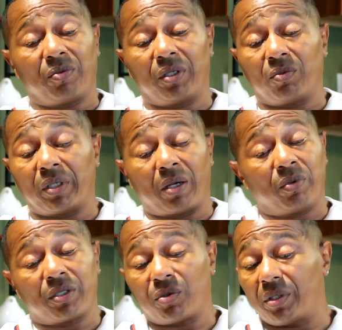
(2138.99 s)
when when they
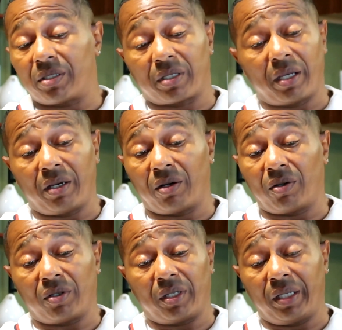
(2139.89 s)
went to his
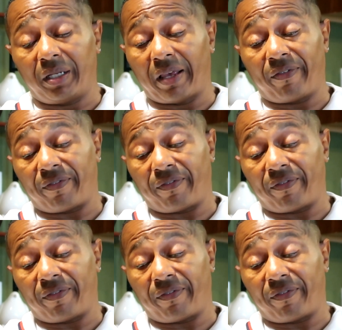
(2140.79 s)
cell and they